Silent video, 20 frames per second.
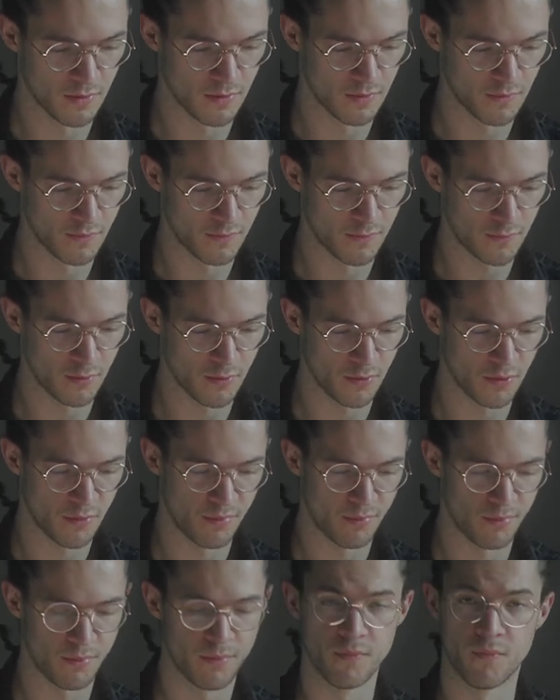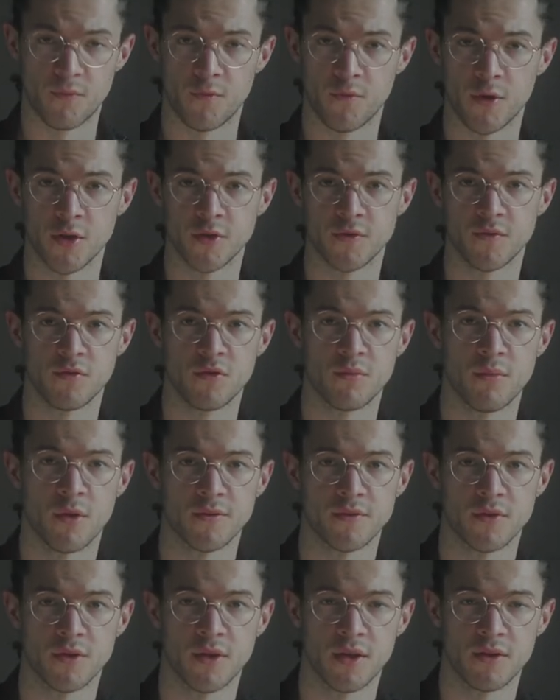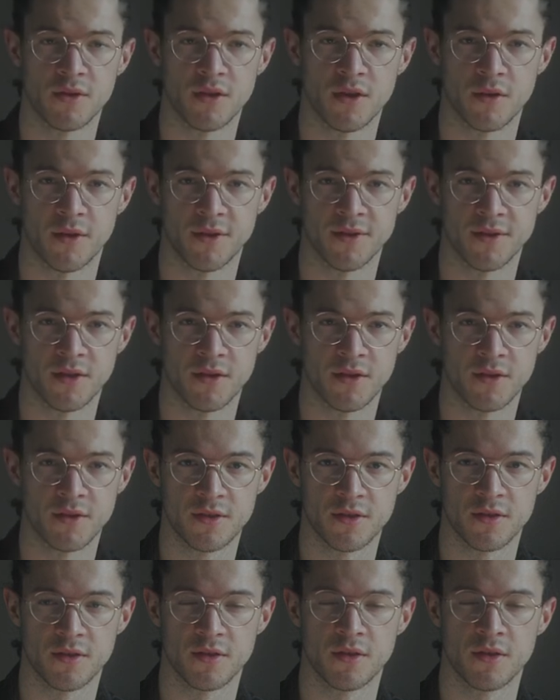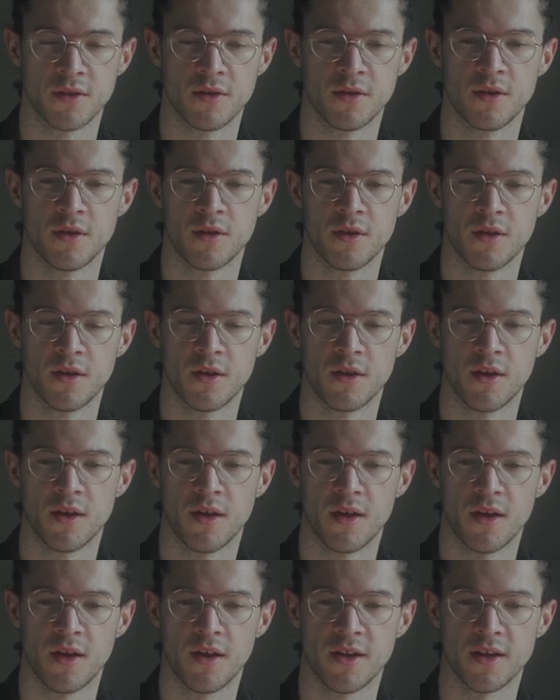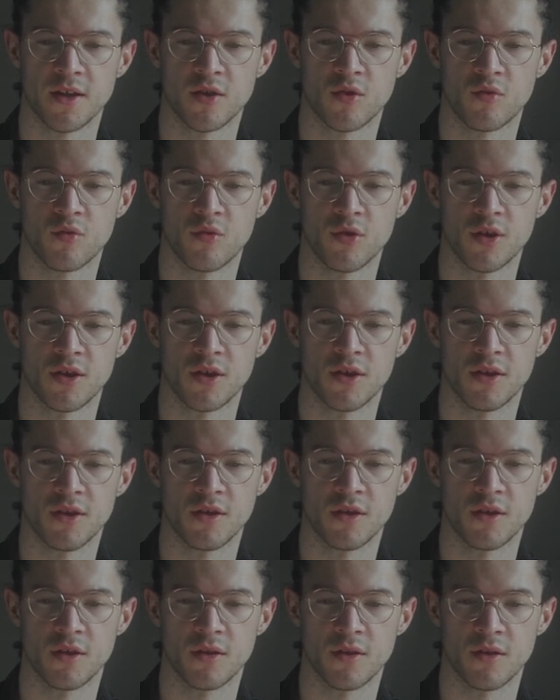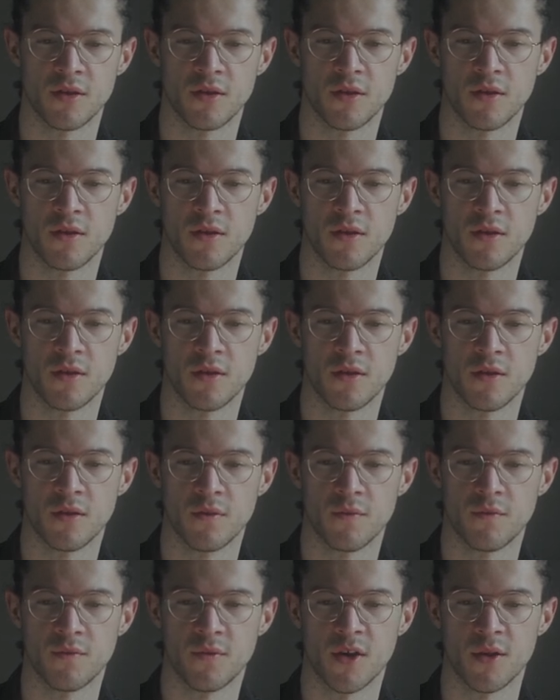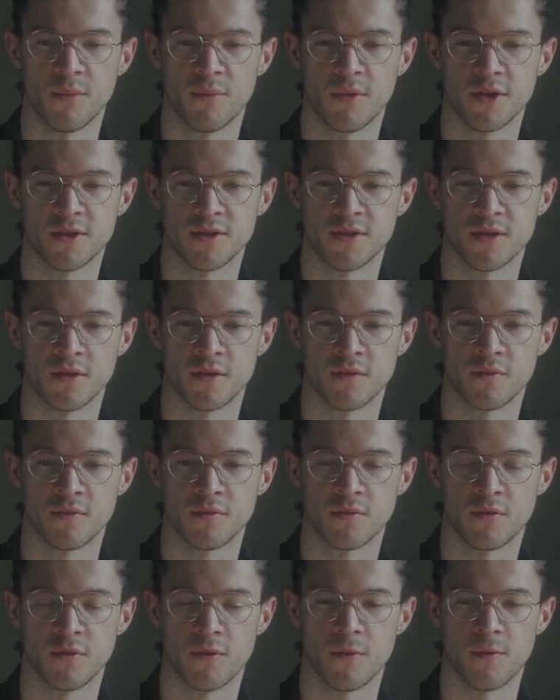for the first few months of that year, I did it. And I quickly found myself